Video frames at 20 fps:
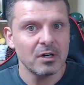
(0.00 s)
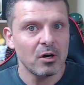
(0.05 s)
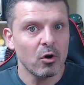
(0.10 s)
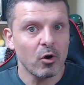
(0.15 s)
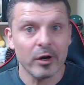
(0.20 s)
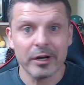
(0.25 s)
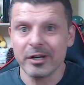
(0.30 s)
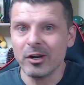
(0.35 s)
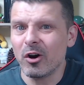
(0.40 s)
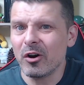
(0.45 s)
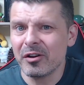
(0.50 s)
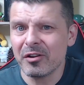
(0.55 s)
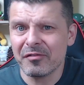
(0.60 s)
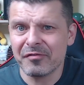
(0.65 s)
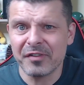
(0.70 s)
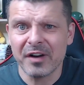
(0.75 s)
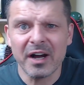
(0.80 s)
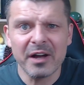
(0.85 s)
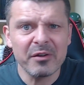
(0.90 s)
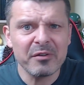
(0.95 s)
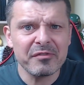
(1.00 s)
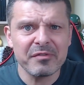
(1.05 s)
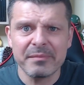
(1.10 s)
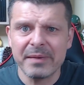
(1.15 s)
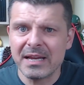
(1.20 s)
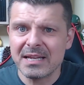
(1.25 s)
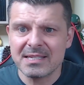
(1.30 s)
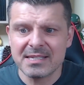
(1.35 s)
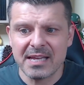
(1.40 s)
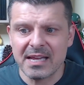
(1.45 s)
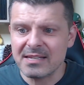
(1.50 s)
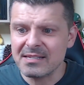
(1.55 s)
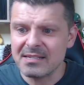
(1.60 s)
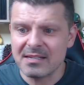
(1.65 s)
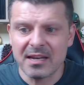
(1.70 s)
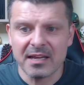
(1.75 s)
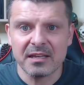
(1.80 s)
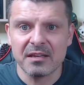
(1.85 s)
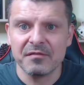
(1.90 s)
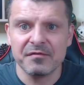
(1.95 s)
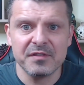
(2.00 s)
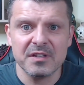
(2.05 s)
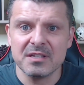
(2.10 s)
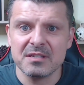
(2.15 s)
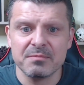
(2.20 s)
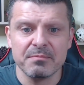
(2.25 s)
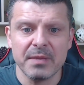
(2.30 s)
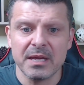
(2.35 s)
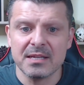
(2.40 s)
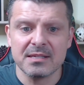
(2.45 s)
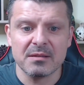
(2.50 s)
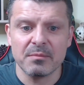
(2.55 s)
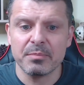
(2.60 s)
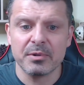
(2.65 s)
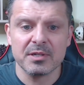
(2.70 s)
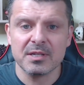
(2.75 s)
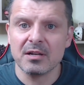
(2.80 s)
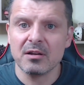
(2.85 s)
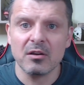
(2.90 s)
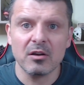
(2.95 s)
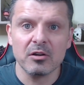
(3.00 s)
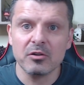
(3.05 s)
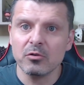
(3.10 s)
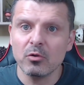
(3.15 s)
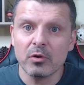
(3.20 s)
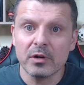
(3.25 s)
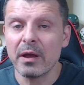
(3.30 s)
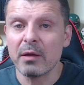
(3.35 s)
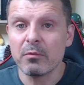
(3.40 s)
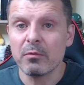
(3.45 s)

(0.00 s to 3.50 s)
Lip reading: or an audio file, if it makes sense, like if this makes a particular noise.